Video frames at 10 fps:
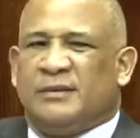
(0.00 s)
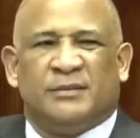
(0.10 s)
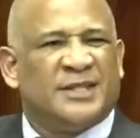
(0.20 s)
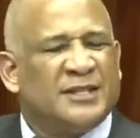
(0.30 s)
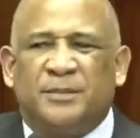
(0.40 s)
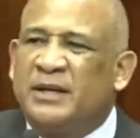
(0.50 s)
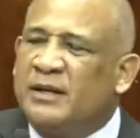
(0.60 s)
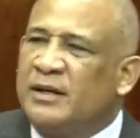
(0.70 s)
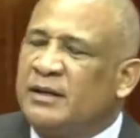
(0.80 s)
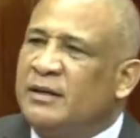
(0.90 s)
Mr.
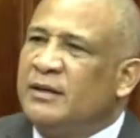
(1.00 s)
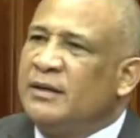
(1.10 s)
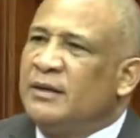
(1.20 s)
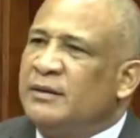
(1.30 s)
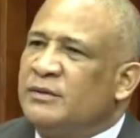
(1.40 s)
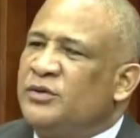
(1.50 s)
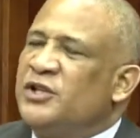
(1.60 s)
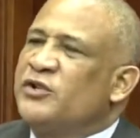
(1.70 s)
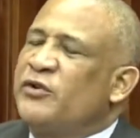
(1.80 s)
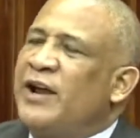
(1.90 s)
Speaker, to
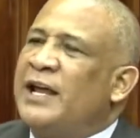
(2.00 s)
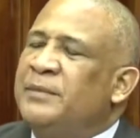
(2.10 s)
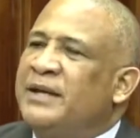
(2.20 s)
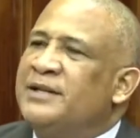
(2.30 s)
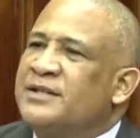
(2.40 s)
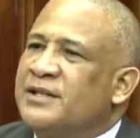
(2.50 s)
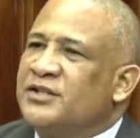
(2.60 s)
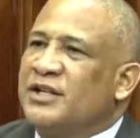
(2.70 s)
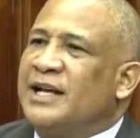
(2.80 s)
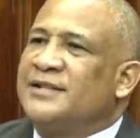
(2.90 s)
describe a
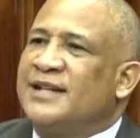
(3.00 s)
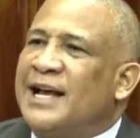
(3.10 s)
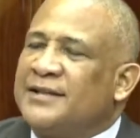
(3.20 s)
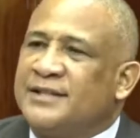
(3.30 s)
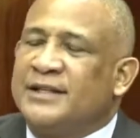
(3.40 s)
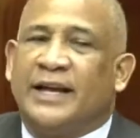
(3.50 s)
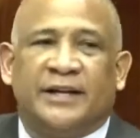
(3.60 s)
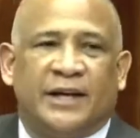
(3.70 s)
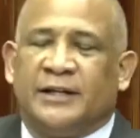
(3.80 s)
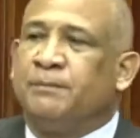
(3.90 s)
discussion as
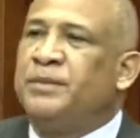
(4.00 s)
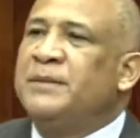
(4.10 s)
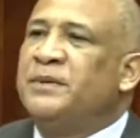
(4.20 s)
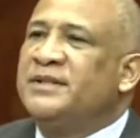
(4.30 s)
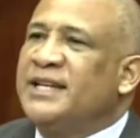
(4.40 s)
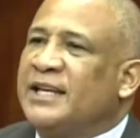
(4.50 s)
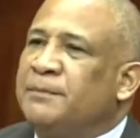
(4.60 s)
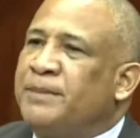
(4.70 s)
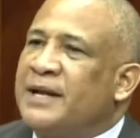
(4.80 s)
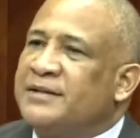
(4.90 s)
asinine and the people
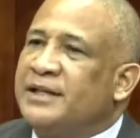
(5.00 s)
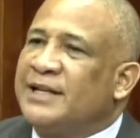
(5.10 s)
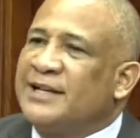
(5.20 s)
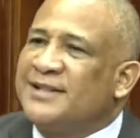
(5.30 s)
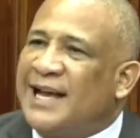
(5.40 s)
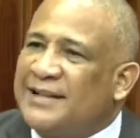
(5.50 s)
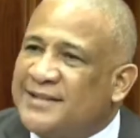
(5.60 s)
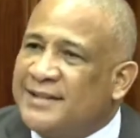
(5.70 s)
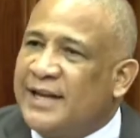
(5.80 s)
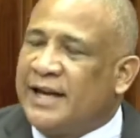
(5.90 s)
taking part in it as
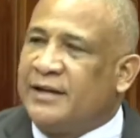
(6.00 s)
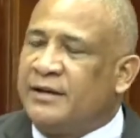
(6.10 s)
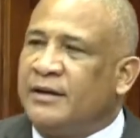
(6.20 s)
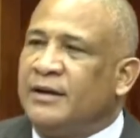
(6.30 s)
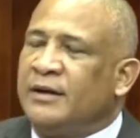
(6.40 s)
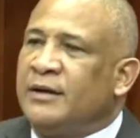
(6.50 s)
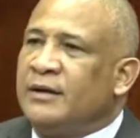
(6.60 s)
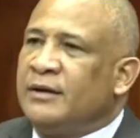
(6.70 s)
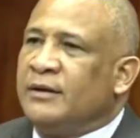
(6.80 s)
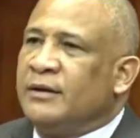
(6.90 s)
asinine,
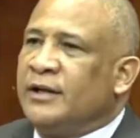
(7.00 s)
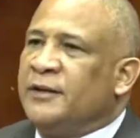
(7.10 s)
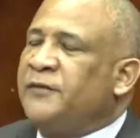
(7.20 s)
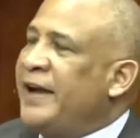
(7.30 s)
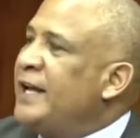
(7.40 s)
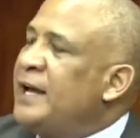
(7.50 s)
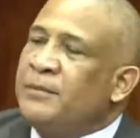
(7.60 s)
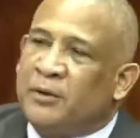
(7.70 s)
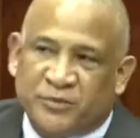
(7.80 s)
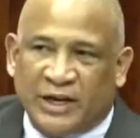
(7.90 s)
if I
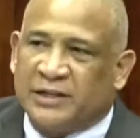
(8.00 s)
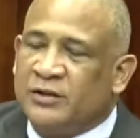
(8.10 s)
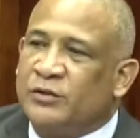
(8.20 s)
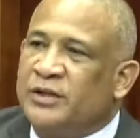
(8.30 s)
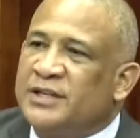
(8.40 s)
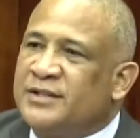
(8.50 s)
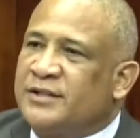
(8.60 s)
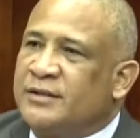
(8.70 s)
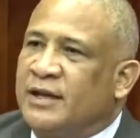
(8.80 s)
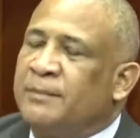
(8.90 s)
am objecting to
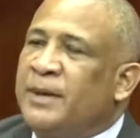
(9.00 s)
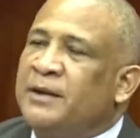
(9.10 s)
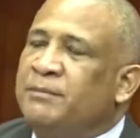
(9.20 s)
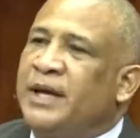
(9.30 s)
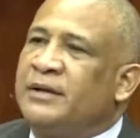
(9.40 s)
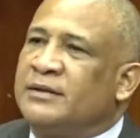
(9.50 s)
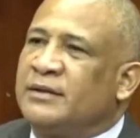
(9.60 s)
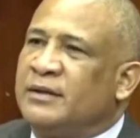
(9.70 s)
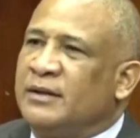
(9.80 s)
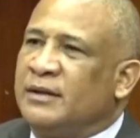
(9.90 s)
this amendment
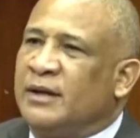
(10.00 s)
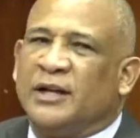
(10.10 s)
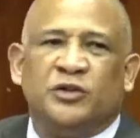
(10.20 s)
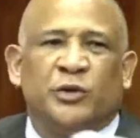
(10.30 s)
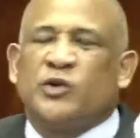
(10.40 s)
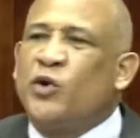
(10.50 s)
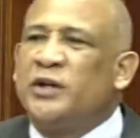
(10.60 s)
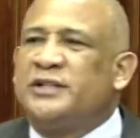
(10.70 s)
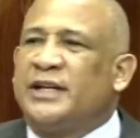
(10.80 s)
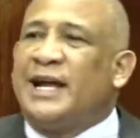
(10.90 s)
and you would
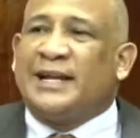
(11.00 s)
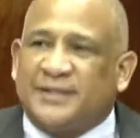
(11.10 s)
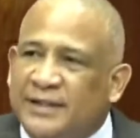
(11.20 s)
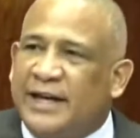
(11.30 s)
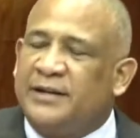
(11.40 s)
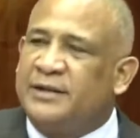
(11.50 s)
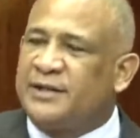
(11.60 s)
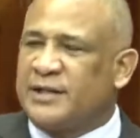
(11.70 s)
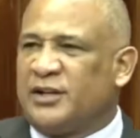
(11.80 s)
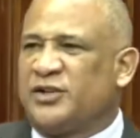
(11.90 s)
call it an asinine
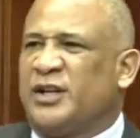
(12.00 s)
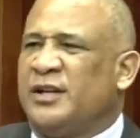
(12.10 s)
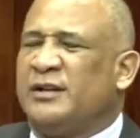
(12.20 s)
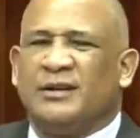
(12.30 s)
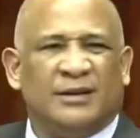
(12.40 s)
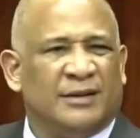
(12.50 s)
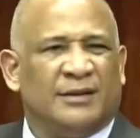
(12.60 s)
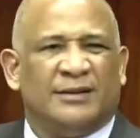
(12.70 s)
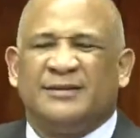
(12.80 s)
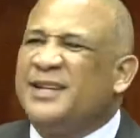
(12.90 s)
discussion,
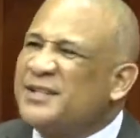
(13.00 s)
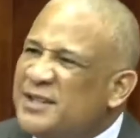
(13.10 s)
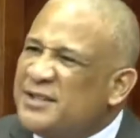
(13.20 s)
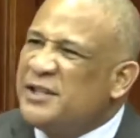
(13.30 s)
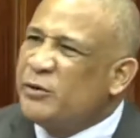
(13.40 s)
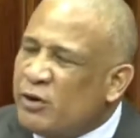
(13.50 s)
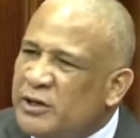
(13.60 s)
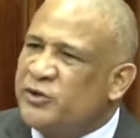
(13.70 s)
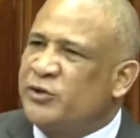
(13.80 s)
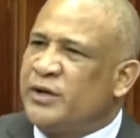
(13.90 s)
this is
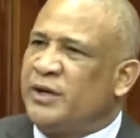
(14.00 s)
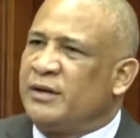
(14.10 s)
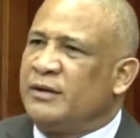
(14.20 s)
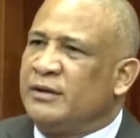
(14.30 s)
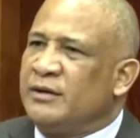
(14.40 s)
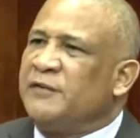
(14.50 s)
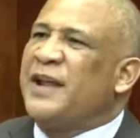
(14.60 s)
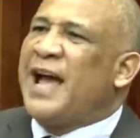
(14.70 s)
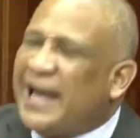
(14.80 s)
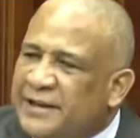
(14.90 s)
derogatory of
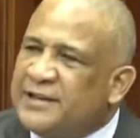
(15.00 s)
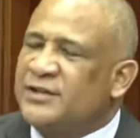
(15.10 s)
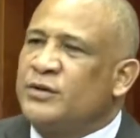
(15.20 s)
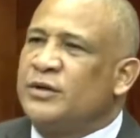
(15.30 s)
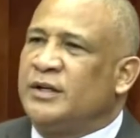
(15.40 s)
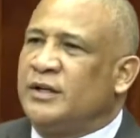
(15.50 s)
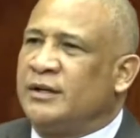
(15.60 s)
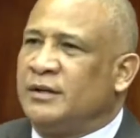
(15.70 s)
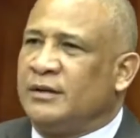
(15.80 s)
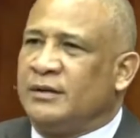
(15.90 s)
the highest order.